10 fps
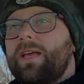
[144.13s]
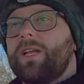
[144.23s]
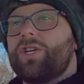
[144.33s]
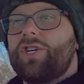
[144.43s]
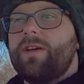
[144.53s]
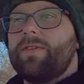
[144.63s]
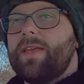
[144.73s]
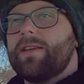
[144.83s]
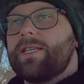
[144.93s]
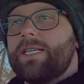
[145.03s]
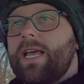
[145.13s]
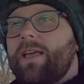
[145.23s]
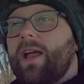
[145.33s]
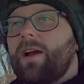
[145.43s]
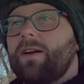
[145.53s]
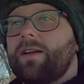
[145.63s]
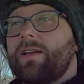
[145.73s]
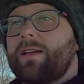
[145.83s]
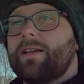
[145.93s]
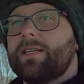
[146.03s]
get Chevy into daycare,
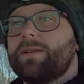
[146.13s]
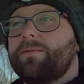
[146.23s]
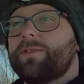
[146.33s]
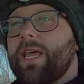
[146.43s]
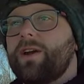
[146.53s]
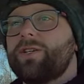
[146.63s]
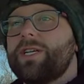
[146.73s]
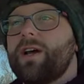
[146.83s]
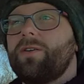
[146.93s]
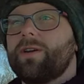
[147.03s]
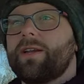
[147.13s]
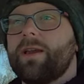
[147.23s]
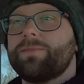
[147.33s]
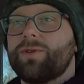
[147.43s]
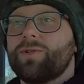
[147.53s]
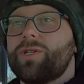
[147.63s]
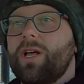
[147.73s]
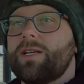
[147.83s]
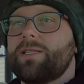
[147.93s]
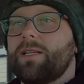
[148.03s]
get some of his energy out, and get him
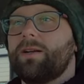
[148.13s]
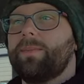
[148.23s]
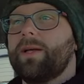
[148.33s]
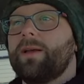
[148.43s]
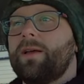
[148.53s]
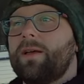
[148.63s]
socialized a little bit.